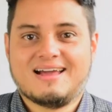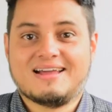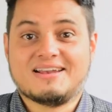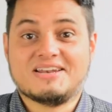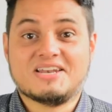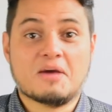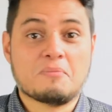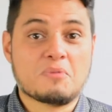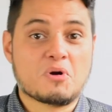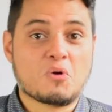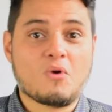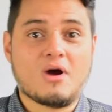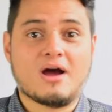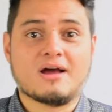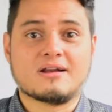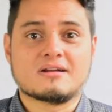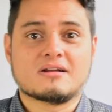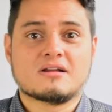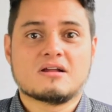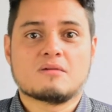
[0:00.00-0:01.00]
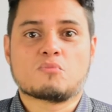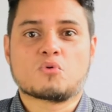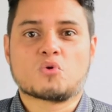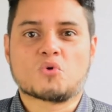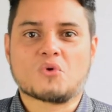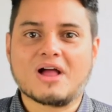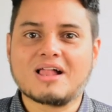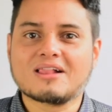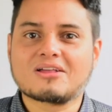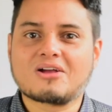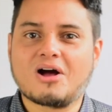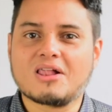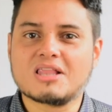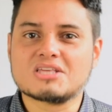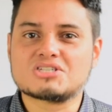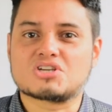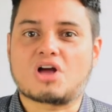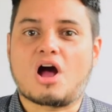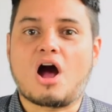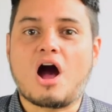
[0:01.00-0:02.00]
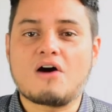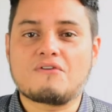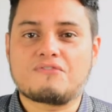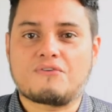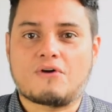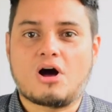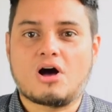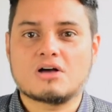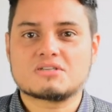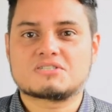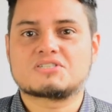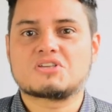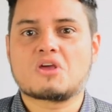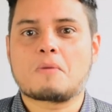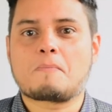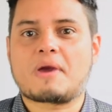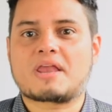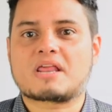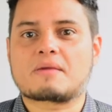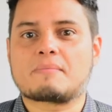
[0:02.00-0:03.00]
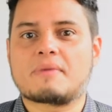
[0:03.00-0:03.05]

Number one, Burrell College of Osteopathic